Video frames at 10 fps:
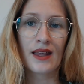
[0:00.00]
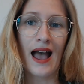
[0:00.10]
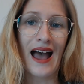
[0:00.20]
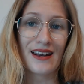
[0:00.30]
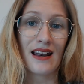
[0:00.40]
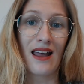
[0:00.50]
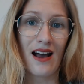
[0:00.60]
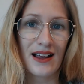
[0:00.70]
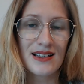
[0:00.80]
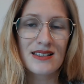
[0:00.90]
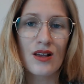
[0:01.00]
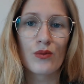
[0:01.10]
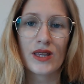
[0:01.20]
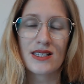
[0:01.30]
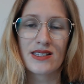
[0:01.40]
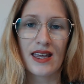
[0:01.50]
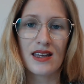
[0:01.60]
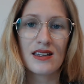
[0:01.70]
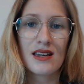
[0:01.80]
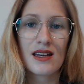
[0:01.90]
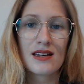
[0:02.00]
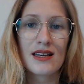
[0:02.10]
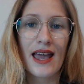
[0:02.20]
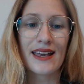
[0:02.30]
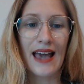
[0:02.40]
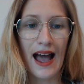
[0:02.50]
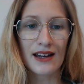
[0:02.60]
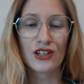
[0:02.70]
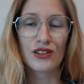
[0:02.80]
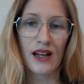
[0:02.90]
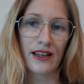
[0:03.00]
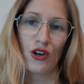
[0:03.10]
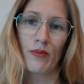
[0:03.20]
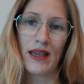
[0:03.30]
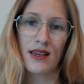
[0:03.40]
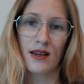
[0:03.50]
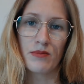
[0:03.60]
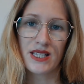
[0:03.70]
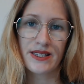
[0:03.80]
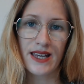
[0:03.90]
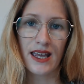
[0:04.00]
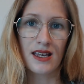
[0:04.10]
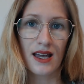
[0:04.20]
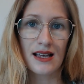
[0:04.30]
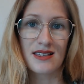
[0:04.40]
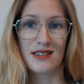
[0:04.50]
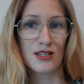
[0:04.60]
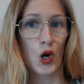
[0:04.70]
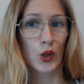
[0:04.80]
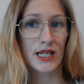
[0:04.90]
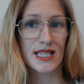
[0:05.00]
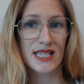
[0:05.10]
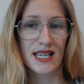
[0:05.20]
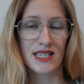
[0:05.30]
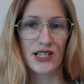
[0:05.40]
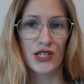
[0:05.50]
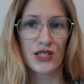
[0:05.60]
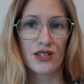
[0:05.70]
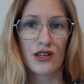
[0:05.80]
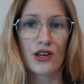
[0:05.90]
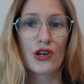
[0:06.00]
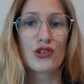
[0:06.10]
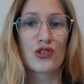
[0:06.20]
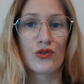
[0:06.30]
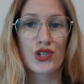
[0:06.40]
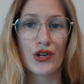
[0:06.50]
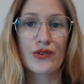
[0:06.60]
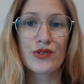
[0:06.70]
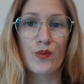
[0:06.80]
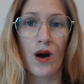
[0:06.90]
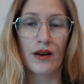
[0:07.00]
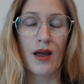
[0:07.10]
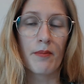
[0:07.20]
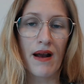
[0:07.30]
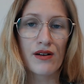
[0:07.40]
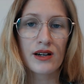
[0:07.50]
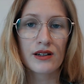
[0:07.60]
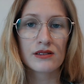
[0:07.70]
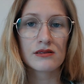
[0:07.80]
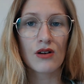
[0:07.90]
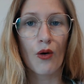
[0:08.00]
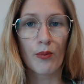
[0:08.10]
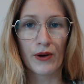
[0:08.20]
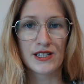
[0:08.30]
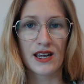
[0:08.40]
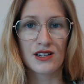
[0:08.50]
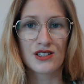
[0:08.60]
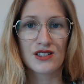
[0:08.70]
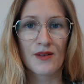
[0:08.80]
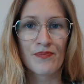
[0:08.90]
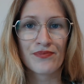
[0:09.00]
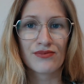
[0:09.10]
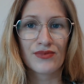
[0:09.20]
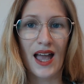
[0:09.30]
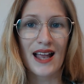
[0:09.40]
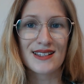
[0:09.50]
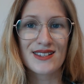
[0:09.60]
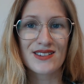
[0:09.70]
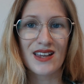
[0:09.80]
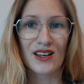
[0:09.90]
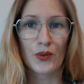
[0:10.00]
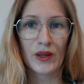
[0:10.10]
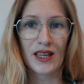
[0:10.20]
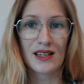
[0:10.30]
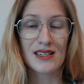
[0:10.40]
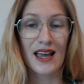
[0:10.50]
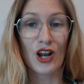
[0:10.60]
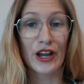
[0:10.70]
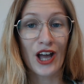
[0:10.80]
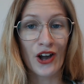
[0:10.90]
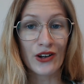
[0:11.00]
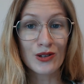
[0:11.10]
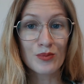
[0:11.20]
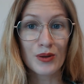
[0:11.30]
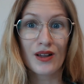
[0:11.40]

analyze with a Z, it can look like you're making a mistake as it's not consistent. So choose one, American or British, and stick with it. And I hope